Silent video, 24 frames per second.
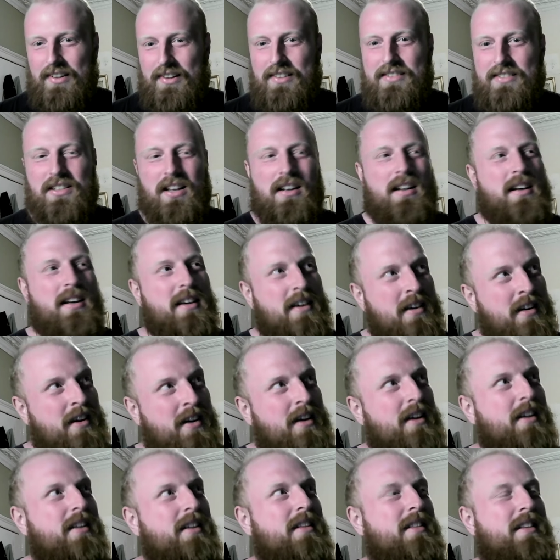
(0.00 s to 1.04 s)
So like
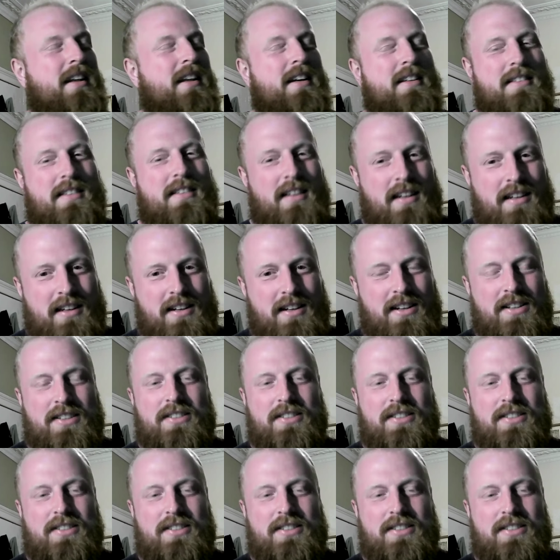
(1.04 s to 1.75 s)
there's like an